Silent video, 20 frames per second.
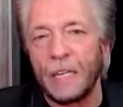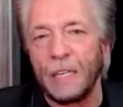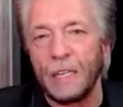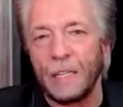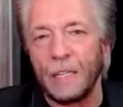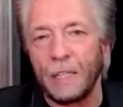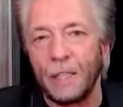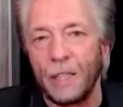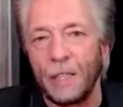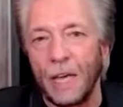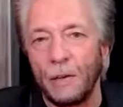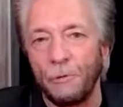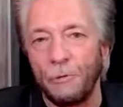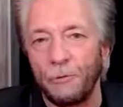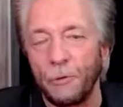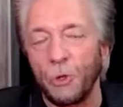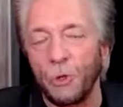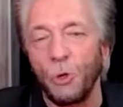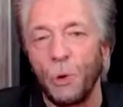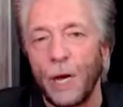They
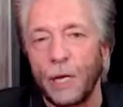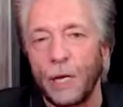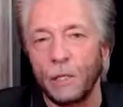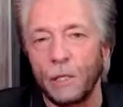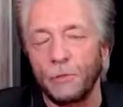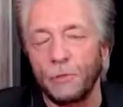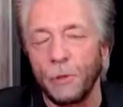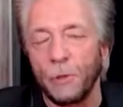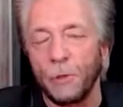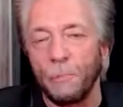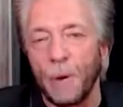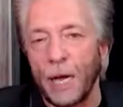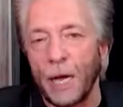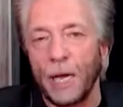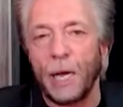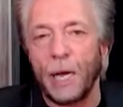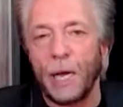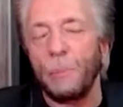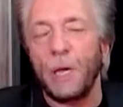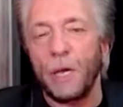flew out of the
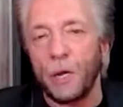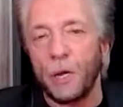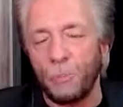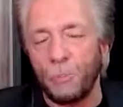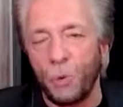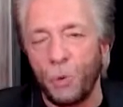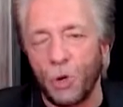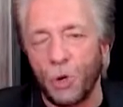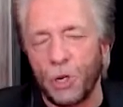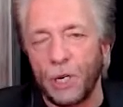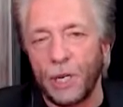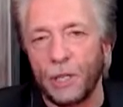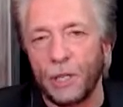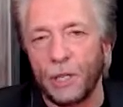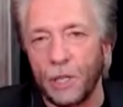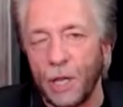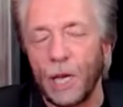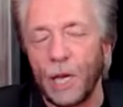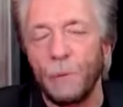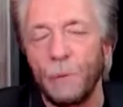Miami airport, and the
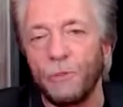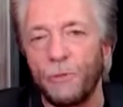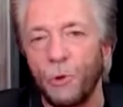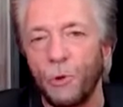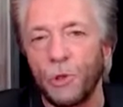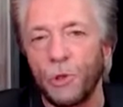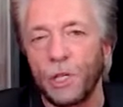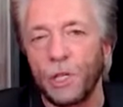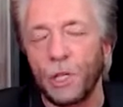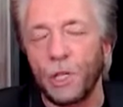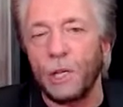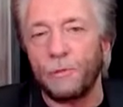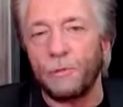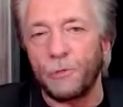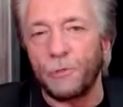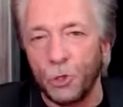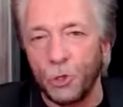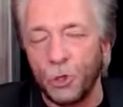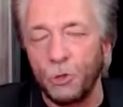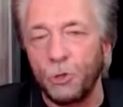night before they left,
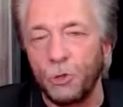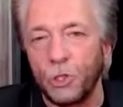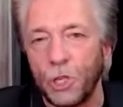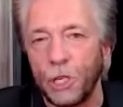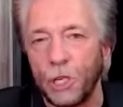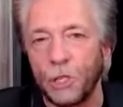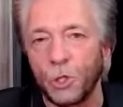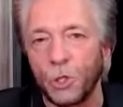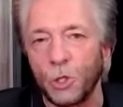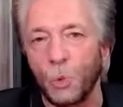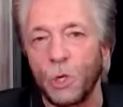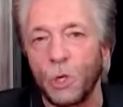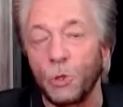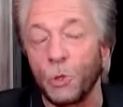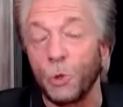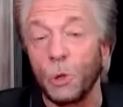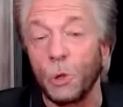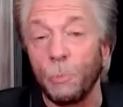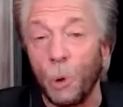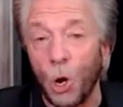the two sons went
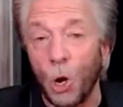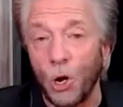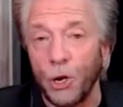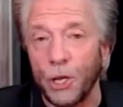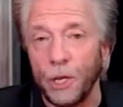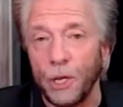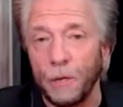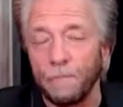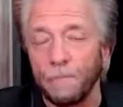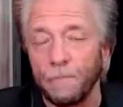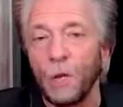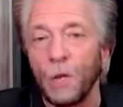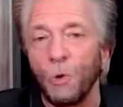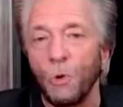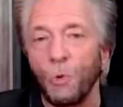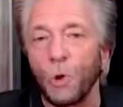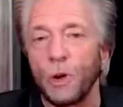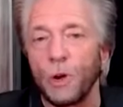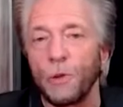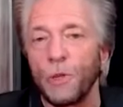to a party
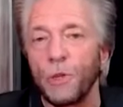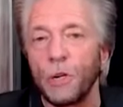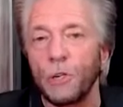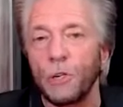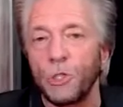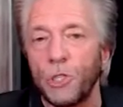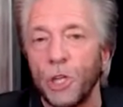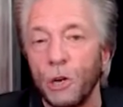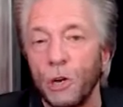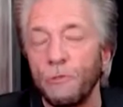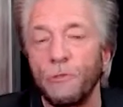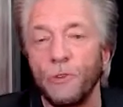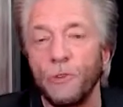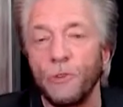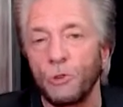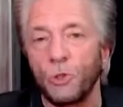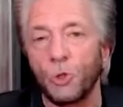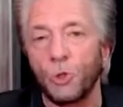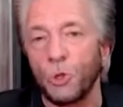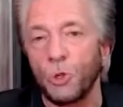where their cell
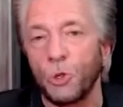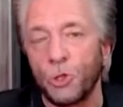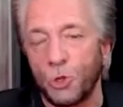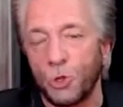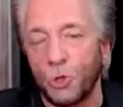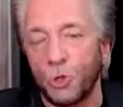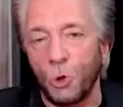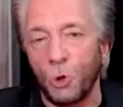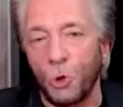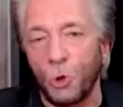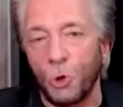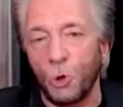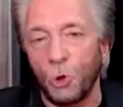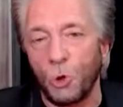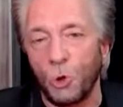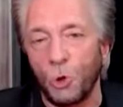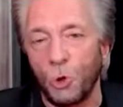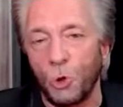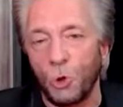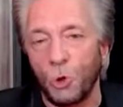phones were stolen.
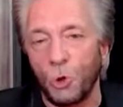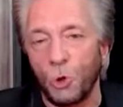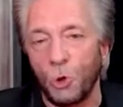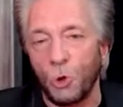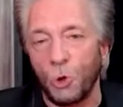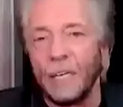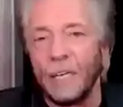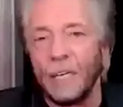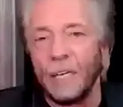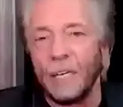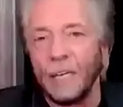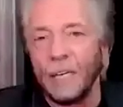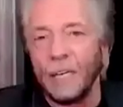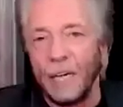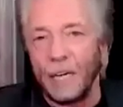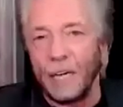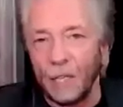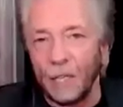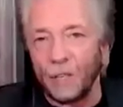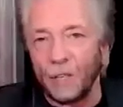And the next
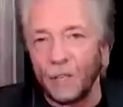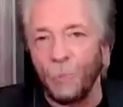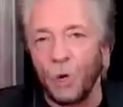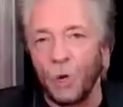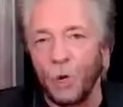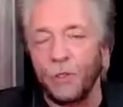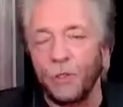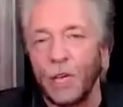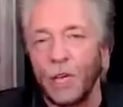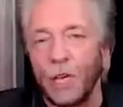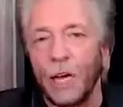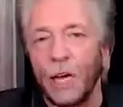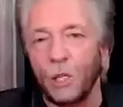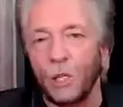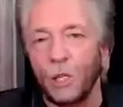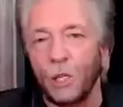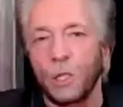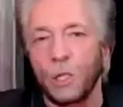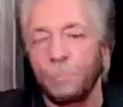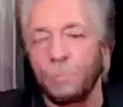morning, they got on a
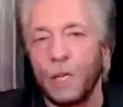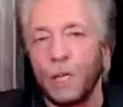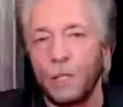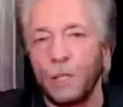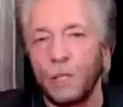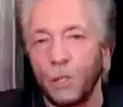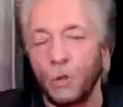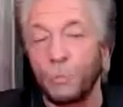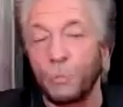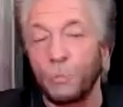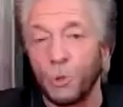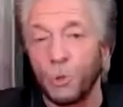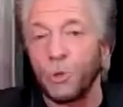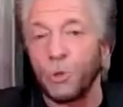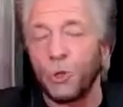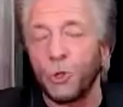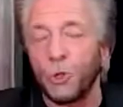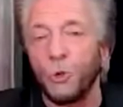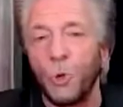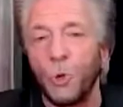plane to go to Peru for
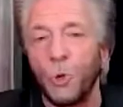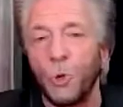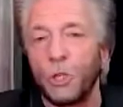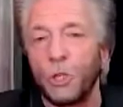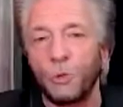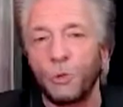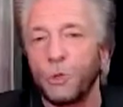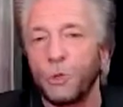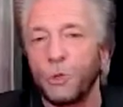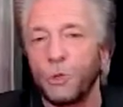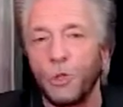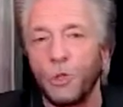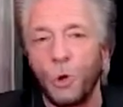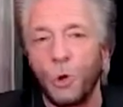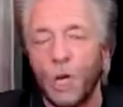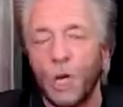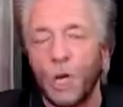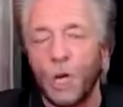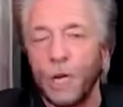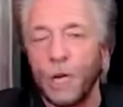2 weeks with no
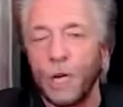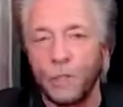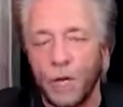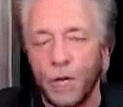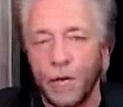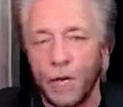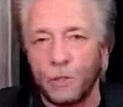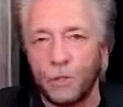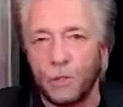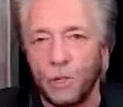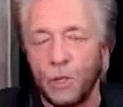contact